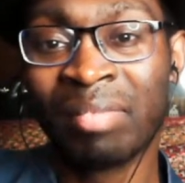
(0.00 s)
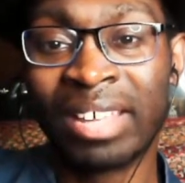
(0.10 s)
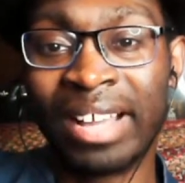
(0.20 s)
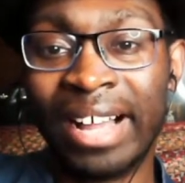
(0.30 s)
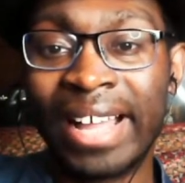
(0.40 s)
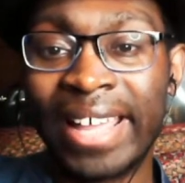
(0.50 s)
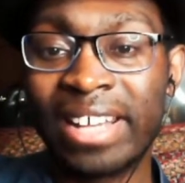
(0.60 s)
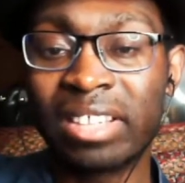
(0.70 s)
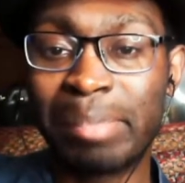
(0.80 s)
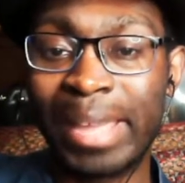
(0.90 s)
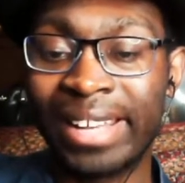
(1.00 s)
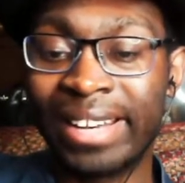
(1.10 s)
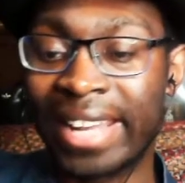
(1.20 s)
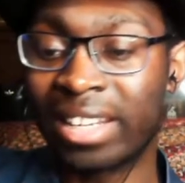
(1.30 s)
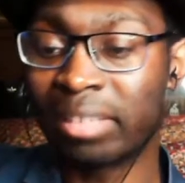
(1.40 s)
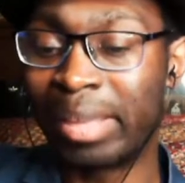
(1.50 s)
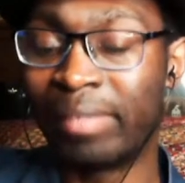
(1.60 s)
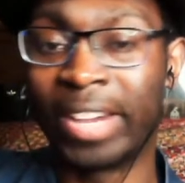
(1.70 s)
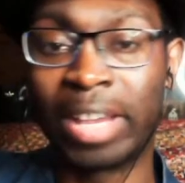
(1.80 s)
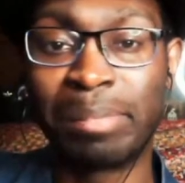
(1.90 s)
It has been
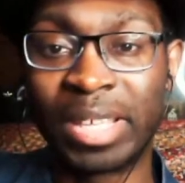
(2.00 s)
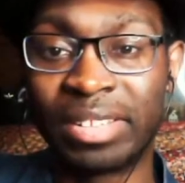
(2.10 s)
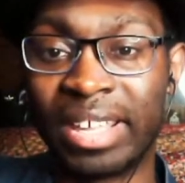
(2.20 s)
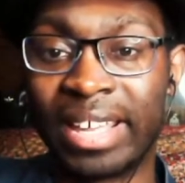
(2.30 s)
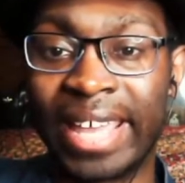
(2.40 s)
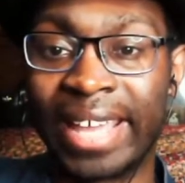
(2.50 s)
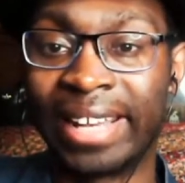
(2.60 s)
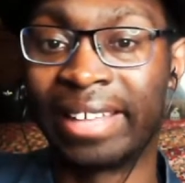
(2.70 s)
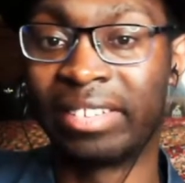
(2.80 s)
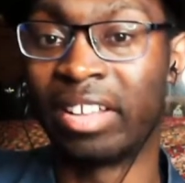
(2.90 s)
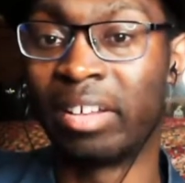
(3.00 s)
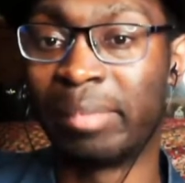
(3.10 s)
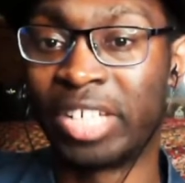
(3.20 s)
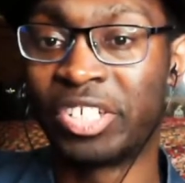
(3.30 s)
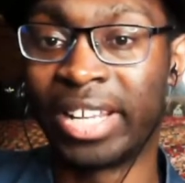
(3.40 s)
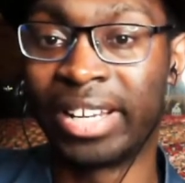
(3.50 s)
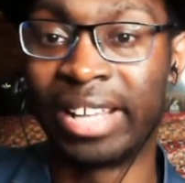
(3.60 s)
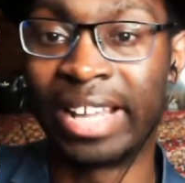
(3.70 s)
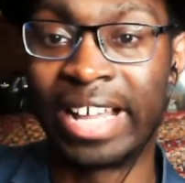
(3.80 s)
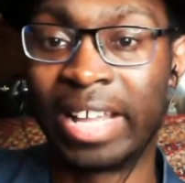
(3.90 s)
very busy again, as Yale mentioned.
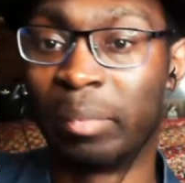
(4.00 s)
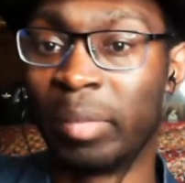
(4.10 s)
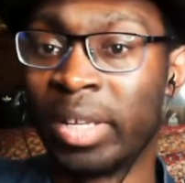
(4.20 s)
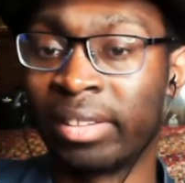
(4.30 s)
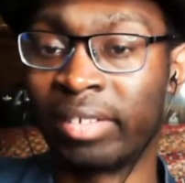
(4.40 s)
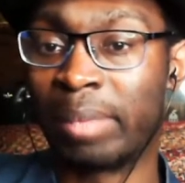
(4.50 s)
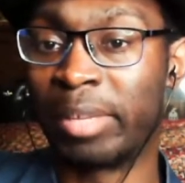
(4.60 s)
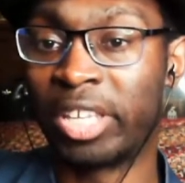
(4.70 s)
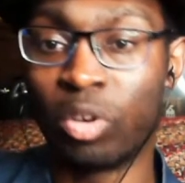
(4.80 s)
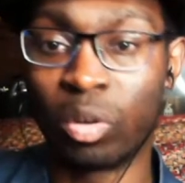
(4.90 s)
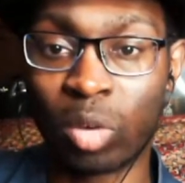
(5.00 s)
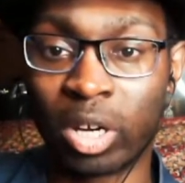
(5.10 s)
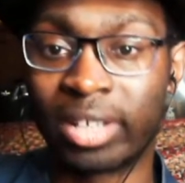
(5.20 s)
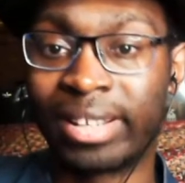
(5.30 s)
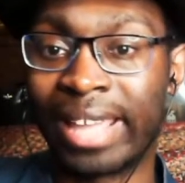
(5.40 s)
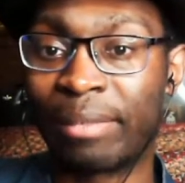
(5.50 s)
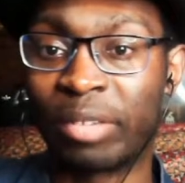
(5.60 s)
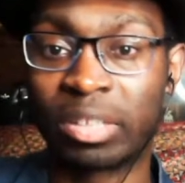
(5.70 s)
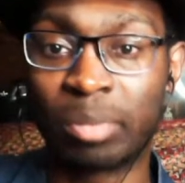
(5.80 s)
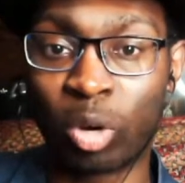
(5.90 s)
The Grant McEwen work,
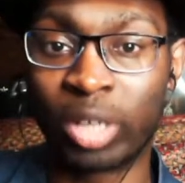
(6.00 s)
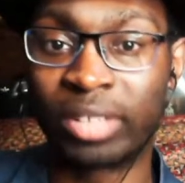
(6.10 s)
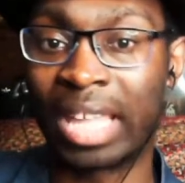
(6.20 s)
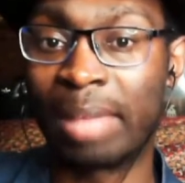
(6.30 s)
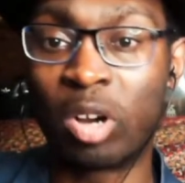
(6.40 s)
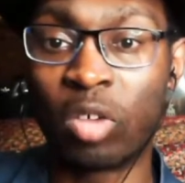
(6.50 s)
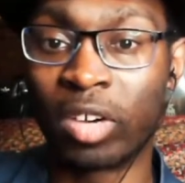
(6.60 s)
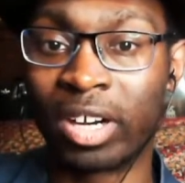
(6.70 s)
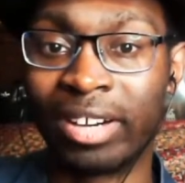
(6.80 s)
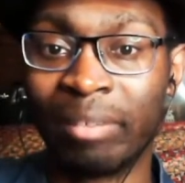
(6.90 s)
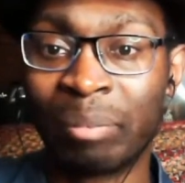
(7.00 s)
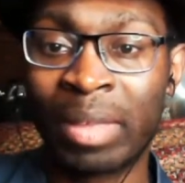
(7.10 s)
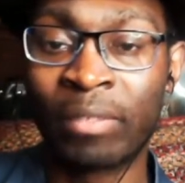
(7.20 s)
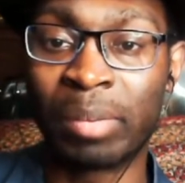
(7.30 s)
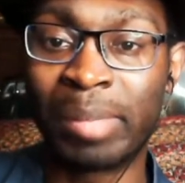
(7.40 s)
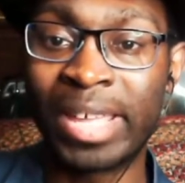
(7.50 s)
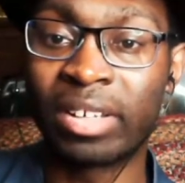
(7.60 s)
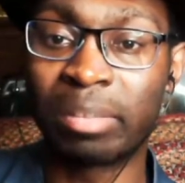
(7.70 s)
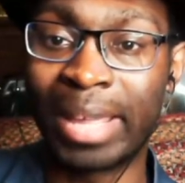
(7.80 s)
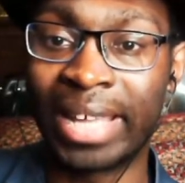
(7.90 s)
Avry Sports, Game Over. For me,
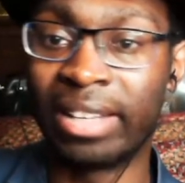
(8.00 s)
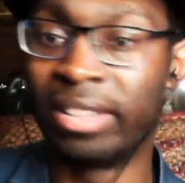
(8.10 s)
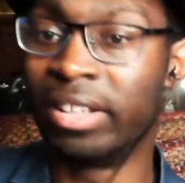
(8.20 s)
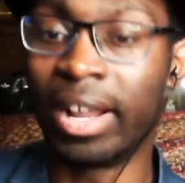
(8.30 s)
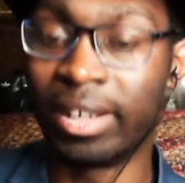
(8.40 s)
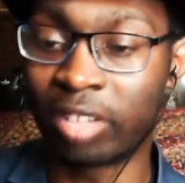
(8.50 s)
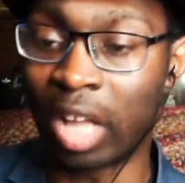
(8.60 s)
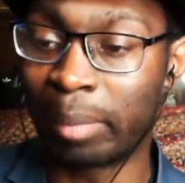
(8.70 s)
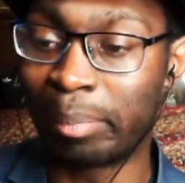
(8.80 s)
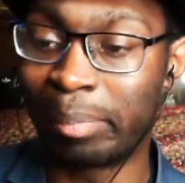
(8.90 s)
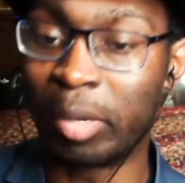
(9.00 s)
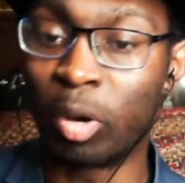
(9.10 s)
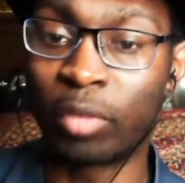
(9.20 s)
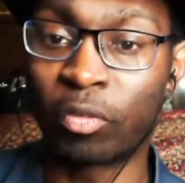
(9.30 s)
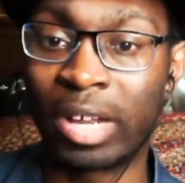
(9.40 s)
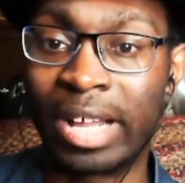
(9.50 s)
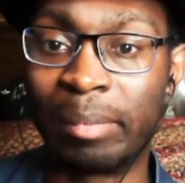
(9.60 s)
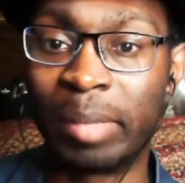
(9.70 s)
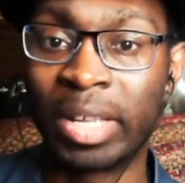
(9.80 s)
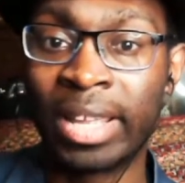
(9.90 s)
it's been nonstop, going
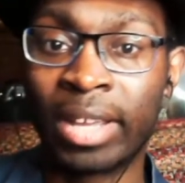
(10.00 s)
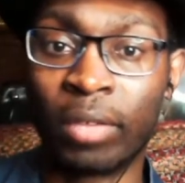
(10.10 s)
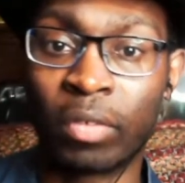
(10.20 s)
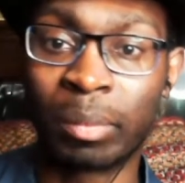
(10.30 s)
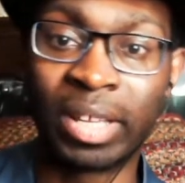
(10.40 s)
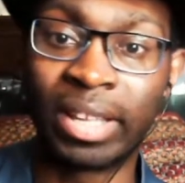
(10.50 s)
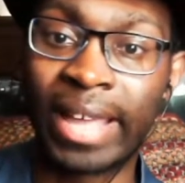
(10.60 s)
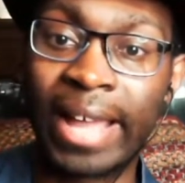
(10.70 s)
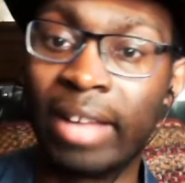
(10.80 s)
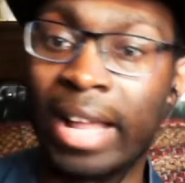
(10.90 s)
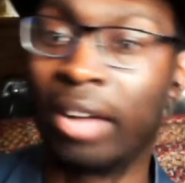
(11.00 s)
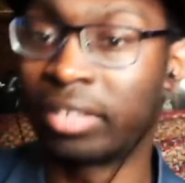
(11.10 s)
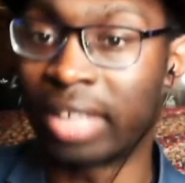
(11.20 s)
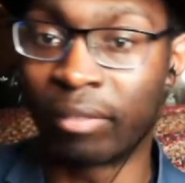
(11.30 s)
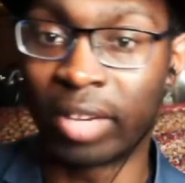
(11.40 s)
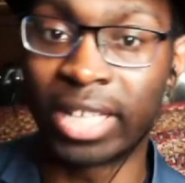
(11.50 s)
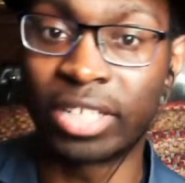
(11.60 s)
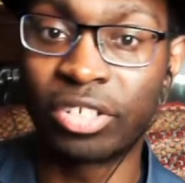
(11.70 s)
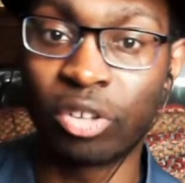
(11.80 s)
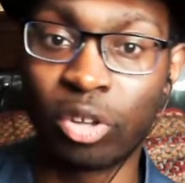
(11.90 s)
from the Elks
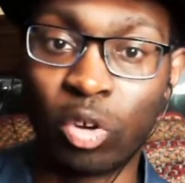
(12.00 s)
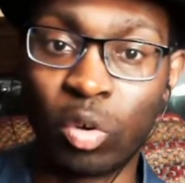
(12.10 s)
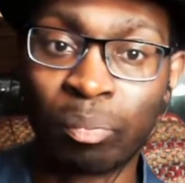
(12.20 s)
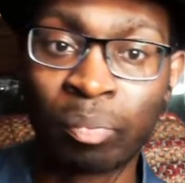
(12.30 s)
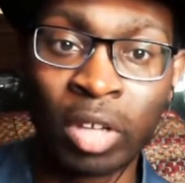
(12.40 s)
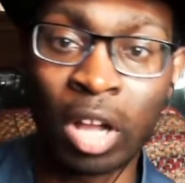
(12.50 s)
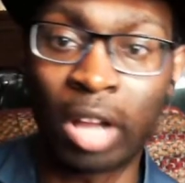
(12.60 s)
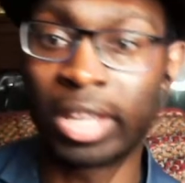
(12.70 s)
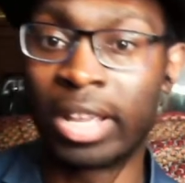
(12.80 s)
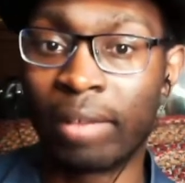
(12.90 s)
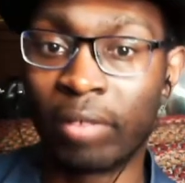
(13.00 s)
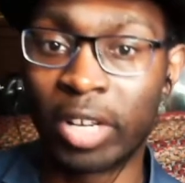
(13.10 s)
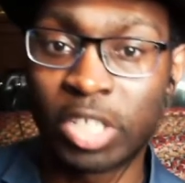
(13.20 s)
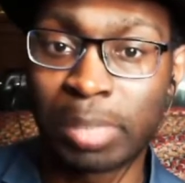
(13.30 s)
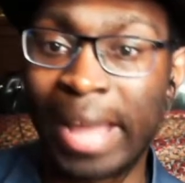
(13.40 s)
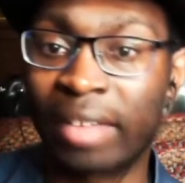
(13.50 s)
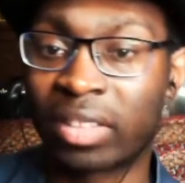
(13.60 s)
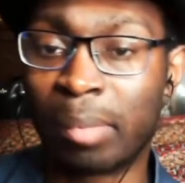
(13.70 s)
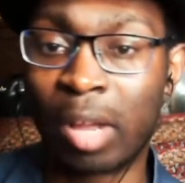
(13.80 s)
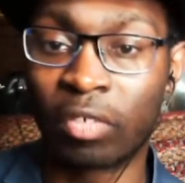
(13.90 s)
coverage to hockey coverage to
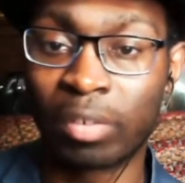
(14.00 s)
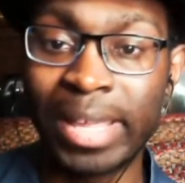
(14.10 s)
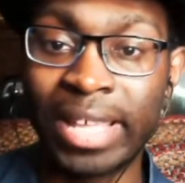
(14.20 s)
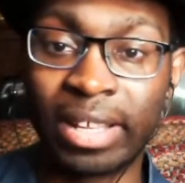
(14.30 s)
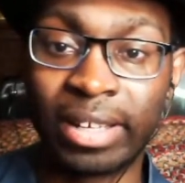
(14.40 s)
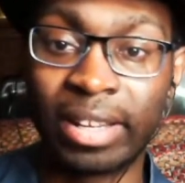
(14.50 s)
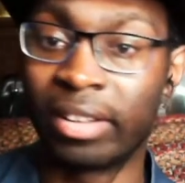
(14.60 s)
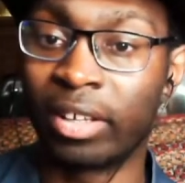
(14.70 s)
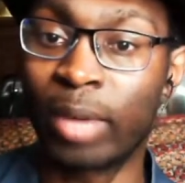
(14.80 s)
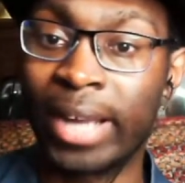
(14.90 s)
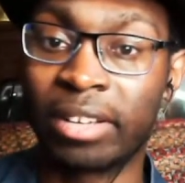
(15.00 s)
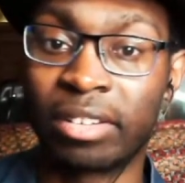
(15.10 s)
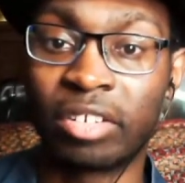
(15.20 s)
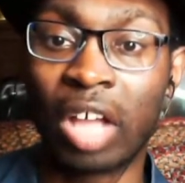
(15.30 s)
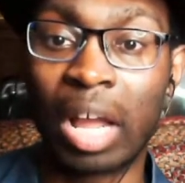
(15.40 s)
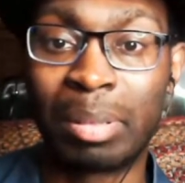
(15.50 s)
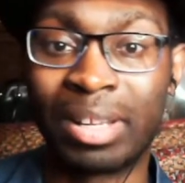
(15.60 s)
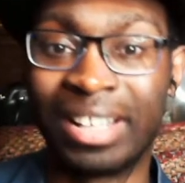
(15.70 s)
basketball. For me, the grind doesn't stop.